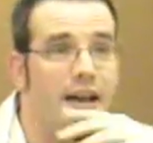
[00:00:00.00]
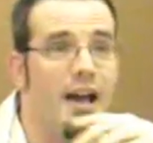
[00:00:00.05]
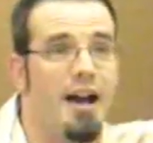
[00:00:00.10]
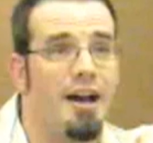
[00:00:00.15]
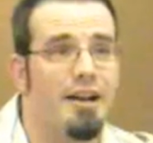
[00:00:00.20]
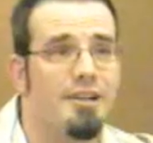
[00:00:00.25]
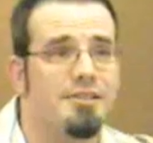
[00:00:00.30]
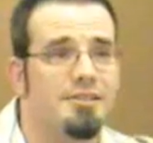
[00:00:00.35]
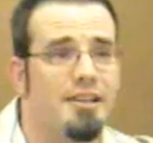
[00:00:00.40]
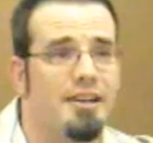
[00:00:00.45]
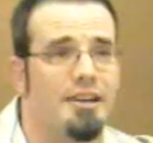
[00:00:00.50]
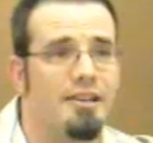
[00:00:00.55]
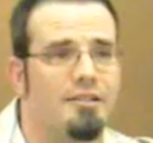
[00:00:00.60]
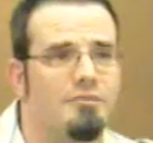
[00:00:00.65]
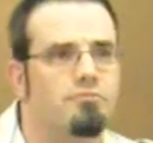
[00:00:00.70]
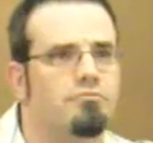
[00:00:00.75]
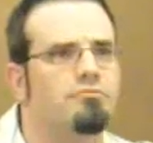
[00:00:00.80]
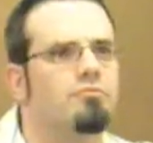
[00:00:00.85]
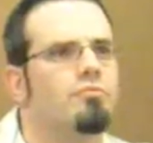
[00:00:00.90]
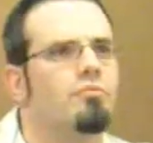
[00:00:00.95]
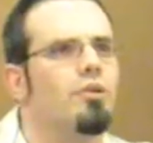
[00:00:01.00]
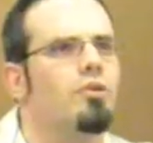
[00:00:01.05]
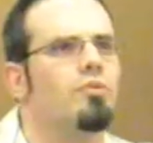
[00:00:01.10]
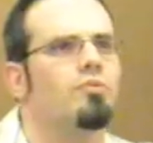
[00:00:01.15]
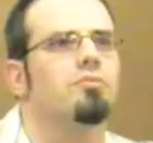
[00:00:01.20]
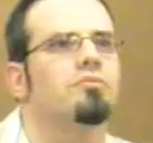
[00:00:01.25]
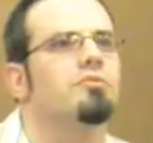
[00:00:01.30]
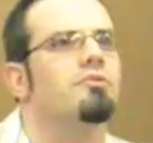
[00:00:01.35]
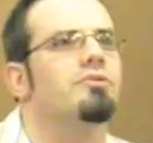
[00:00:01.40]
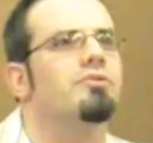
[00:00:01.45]
yeah, it's like,
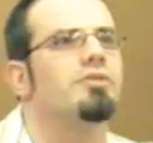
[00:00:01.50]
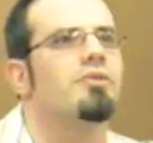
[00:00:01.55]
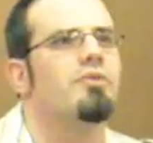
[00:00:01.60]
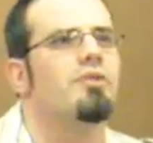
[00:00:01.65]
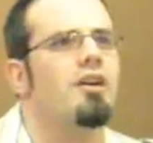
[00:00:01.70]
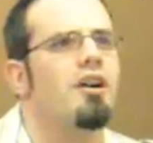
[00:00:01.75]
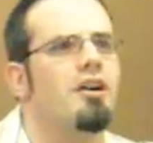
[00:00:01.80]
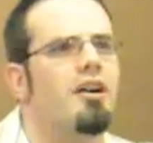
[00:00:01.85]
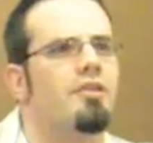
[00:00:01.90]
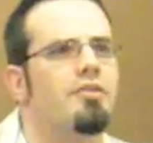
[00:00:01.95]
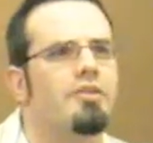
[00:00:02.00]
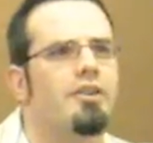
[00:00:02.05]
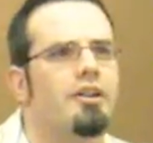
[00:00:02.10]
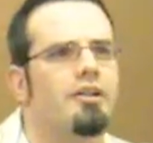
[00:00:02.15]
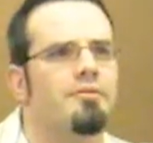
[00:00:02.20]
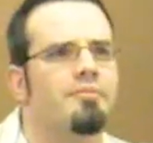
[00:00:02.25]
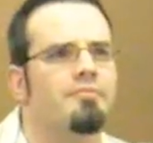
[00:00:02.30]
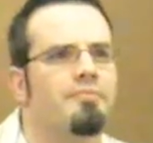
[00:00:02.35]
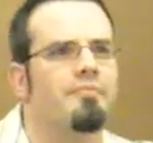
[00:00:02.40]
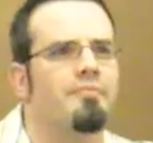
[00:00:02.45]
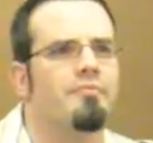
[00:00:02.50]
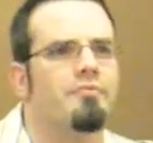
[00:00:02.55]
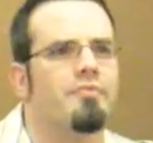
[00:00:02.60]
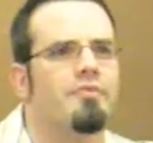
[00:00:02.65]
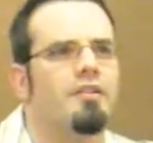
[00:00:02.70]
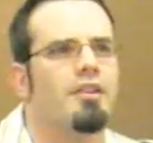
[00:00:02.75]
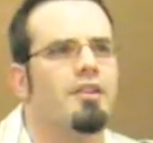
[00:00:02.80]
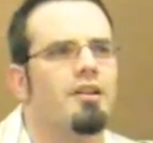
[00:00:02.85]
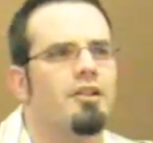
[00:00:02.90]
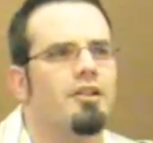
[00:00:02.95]
oh, what's going on out
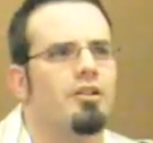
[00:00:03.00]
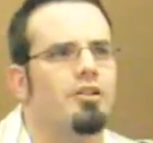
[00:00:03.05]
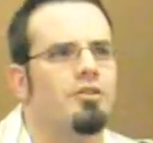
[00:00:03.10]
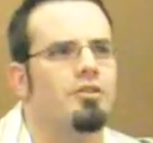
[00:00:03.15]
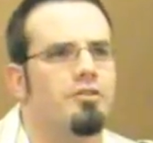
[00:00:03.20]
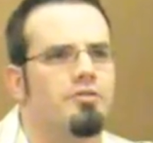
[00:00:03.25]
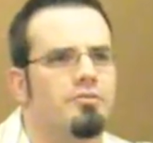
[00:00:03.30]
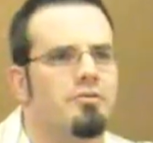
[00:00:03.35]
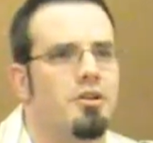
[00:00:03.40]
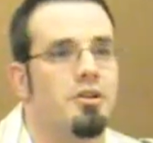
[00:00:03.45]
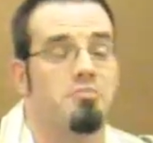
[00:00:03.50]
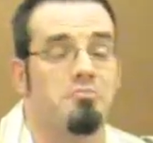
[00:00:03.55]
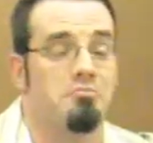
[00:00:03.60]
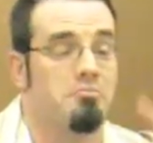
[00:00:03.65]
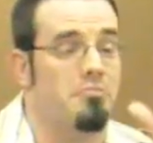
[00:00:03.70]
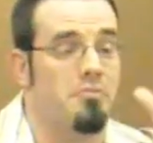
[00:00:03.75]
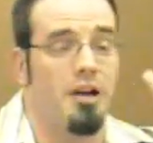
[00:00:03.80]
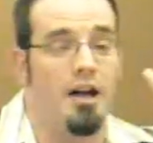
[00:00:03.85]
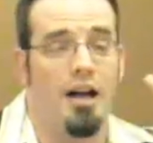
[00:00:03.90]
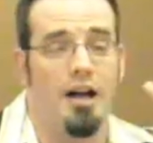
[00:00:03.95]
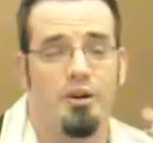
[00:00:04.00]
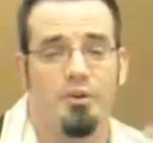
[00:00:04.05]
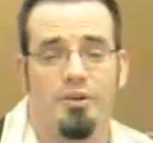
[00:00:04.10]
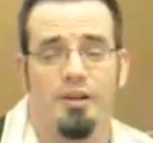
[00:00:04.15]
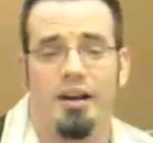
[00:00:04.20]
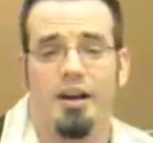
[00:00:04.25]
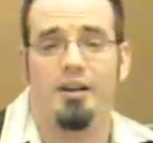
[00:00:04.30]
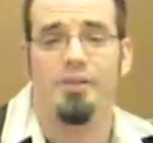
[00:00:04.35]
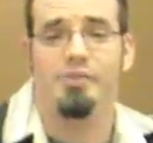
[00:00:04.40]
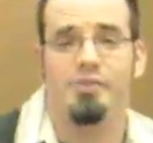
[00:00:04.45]
there?
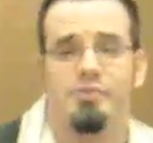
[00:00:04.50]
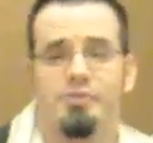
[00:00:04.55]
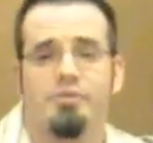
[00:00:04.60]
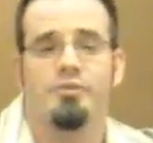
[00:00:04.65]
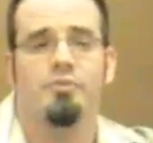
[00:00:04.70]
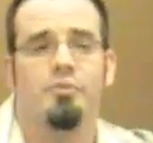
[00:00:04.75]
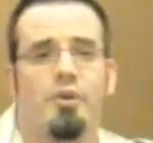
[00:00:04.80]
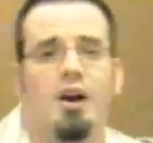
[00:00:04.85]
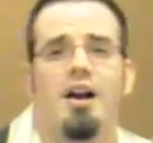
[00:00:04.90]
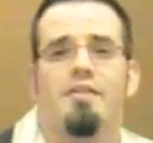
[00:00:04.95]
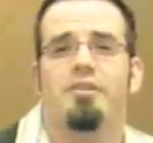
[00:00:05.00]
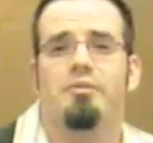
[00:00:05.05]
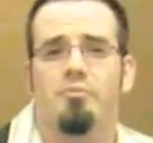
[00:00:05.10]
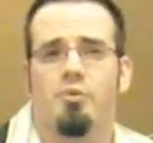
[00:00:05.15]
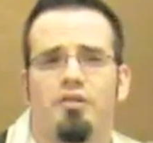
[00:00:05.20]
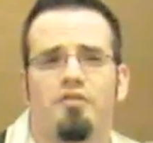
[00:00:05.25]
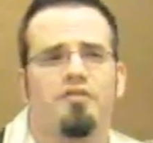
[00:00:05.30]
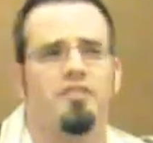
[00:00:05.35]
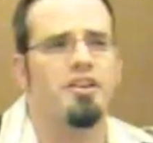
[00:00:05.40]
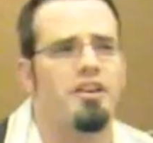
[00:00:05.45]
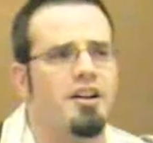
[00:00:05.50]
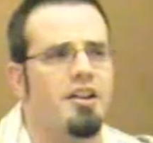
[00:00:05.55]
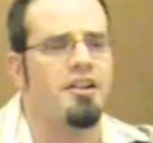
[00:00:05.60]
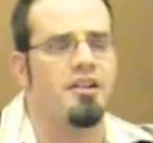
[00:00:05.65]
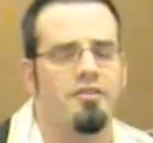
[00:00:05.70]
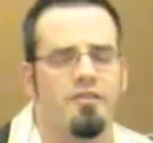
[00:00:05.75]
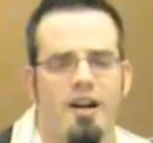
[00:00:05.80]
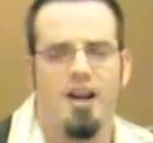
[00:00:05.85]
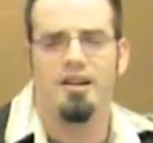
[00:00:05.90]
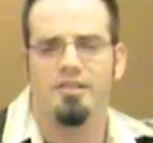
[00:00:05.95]
Who cares? We're having more fun in
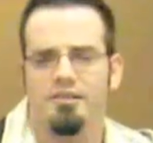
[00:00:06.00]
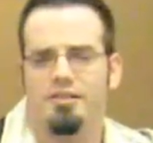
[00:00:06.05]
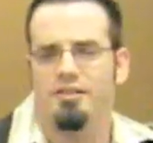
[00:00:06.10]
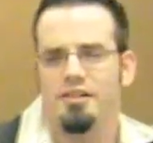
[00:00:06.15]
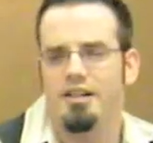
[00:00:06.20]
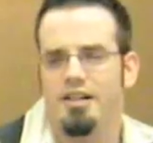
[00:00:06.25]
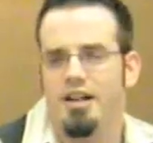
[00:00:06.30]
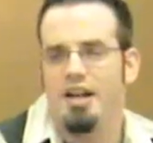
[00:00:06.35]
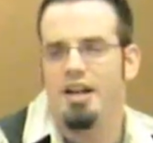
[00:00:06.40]
here, right?